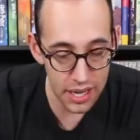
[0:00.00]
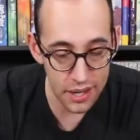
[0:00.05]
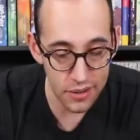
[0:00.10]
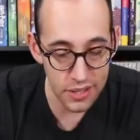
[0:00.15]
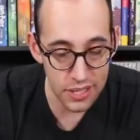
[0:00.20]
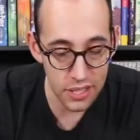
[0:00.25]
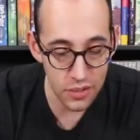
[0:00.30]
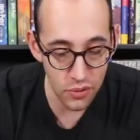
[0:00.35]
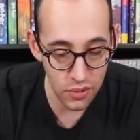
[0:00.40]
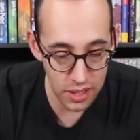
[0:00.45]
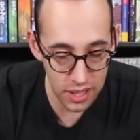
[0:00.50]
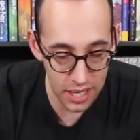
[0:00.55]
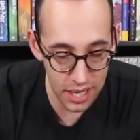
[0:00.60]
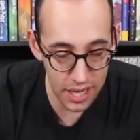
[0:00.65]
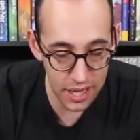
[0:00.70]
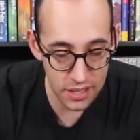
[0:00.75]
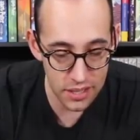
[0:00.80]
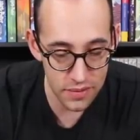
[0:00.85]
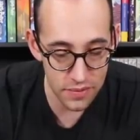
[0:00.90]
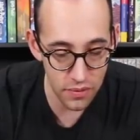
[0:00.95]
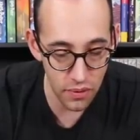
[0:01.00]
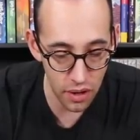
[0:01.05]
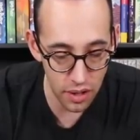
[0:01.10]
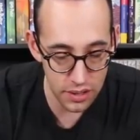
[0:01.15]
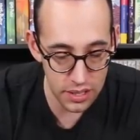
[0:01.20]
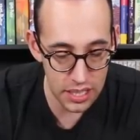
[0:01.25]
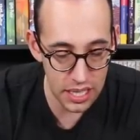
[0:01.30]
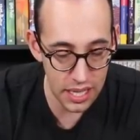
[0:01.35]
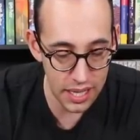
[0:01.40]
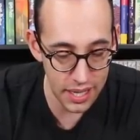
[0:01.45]
Harry's Gringotts
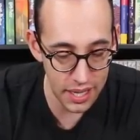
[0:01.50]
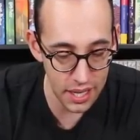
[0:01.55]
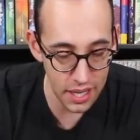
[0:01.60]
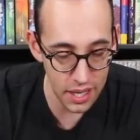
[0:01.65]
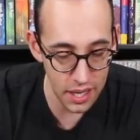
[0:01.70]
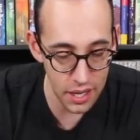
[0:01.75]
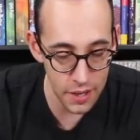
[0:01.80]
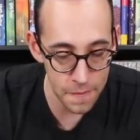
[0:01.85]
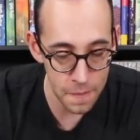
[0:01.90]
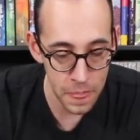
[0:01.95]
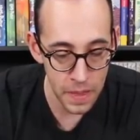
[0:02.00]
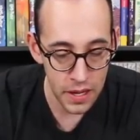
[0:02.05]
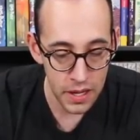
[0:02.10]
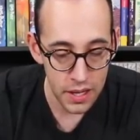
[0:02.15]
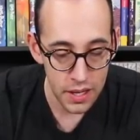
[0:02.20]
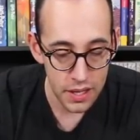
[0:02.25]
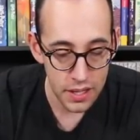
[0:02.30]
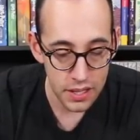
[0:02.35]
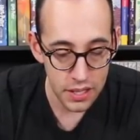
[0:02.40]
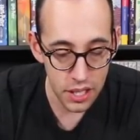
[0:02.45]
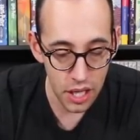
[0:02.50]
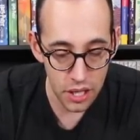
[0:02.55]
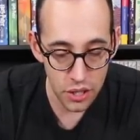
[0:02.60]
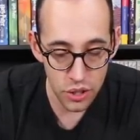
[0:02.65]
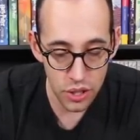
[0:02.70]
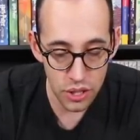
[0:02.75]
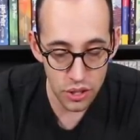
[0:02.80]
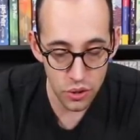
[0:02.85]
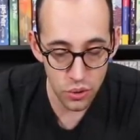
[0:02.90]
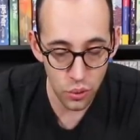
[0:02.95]
vault key,
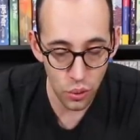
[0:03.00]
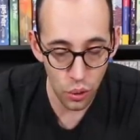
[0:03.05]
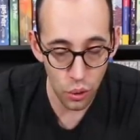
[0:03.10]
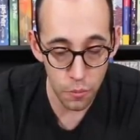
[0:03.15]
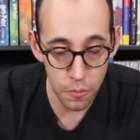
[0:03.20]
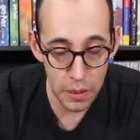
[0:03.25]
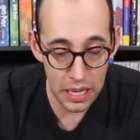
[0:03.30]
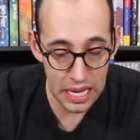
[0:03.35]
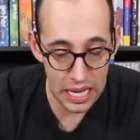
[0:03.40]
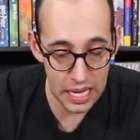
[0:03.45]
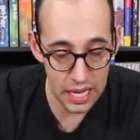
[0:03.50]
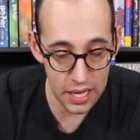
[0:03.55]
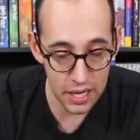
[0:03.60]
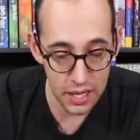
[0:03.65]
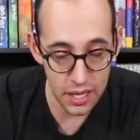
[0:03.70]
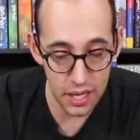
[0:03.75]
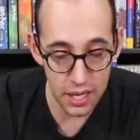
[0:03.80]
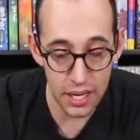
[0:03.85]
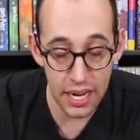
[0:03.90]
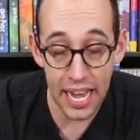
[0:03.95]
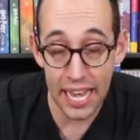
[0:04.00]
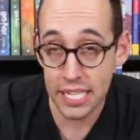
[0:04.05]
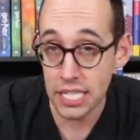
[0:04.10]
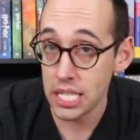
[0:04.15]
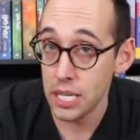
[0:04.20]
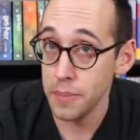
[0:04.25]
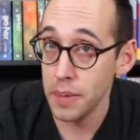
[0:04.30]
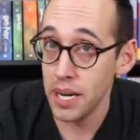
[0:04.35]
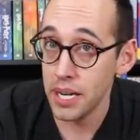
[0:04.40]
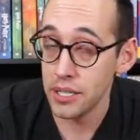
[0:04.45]
Dungeon Troll pin, an
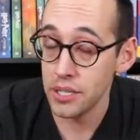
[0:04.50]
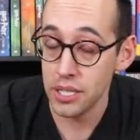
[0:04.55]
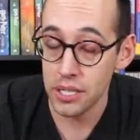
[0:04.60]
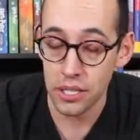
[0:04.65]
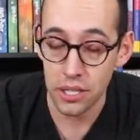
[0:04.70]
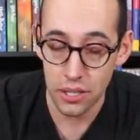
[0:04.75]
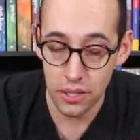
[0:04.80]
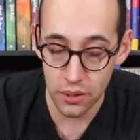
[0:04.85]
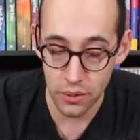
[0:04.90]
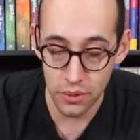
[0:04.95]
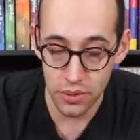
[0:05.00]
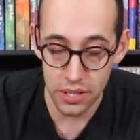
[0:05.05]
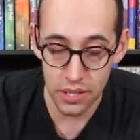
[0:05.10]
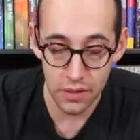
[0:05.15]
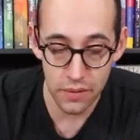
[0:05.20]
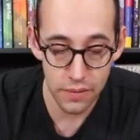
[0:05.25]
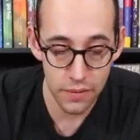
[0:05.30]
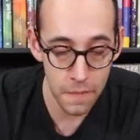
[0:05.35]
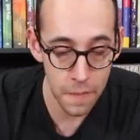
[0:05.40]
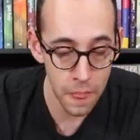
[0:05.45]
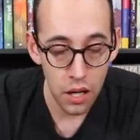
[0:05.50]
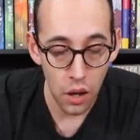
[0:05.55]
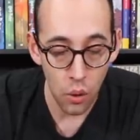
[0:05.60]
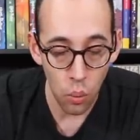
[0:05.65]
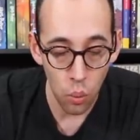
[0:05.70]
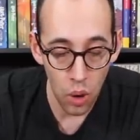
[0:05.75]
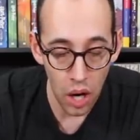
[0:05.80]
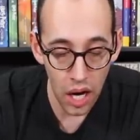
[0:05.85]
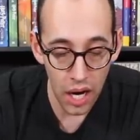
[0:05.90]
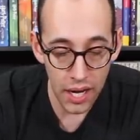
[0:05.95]
Azkabox exclusive,
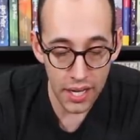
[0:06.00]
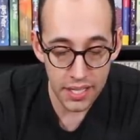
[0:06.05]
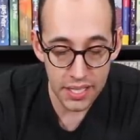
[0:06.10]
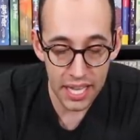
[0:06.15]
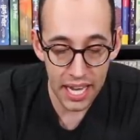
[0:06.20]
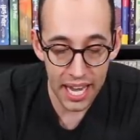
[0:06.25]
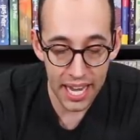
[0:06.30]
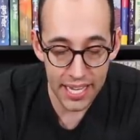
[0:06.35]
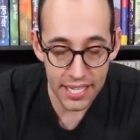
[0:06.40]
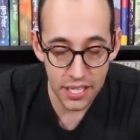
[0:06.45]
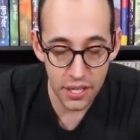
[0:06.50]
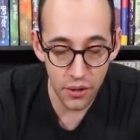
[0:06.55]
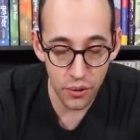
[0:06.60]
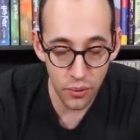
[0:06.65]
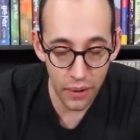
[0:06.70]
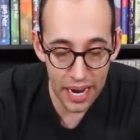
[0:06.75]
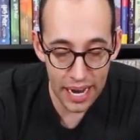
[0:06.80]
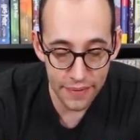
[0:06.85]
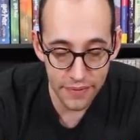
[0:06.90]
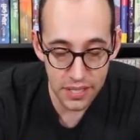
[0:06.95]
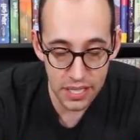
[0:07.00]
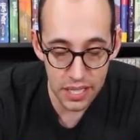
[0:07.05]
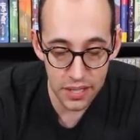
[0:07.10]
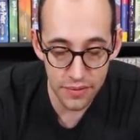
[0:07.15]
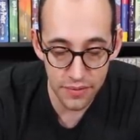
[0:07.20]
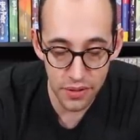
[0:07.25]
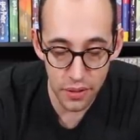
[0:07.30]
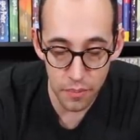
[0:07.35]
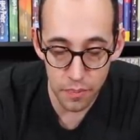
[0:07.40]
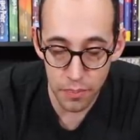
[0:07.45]
a wand
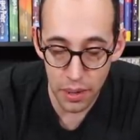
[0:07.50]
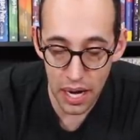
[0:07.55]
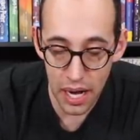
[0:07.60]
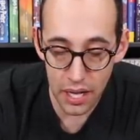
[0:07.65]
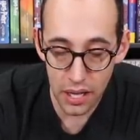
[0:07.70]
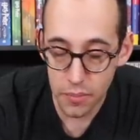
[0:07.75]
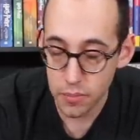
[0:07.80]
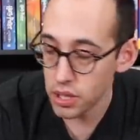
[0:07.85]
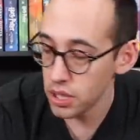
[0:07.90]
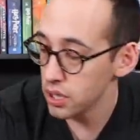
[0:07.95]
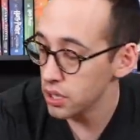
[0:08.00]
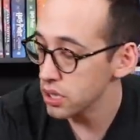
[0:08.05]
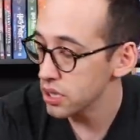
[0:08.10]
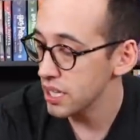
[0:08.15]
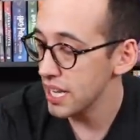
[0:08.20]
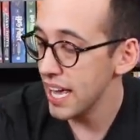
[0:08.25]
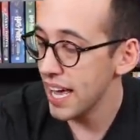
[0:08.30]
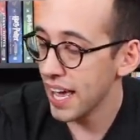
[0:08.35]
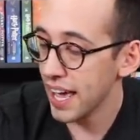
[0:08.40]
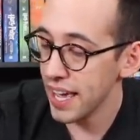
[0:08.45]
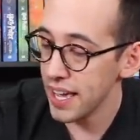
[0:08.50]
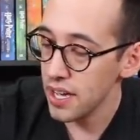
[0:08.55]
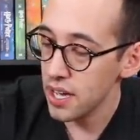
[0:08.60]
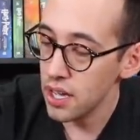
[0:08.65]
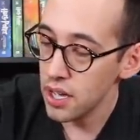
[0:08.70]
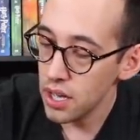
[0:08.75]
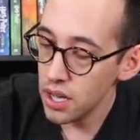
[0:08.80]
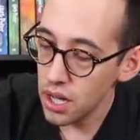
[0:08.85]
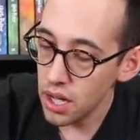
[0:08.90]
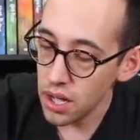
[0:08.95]
handcrafted from polymer clay.
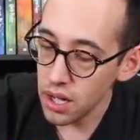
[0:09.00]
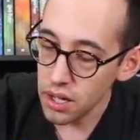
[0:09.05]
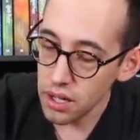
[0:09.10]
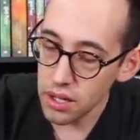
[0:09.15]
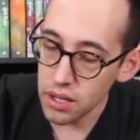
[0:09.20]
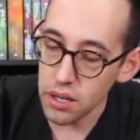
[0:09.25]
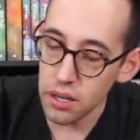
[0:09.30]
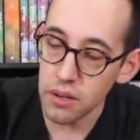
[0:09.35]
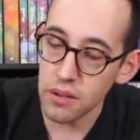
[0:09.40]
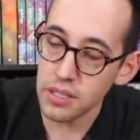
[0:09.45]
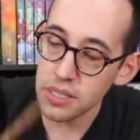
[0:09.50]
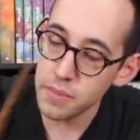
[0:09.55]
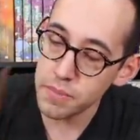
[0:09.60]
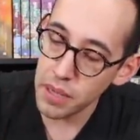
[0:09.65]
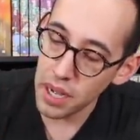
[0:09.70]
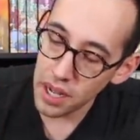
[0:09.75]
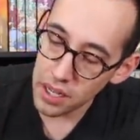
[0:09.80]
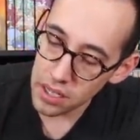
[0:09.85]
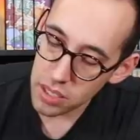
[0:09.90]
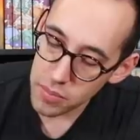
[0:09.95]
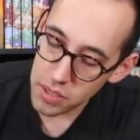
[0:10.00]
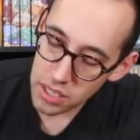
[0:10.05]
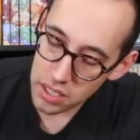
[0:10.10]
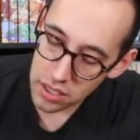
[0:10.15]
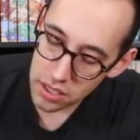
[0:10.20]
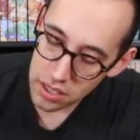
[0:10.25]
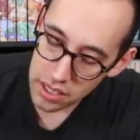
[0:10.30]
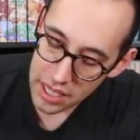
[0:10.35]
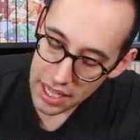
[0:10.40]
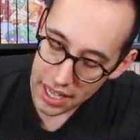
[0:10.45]
Oh, it's polymer
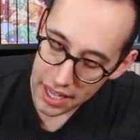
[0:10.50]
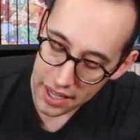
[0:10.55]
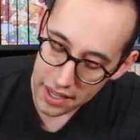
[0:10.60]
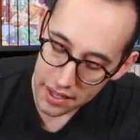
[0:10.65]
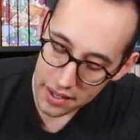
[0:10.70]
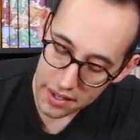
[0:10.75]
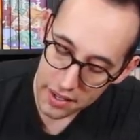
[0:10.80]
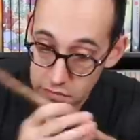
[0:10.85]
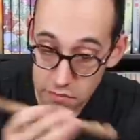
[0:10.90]
clay.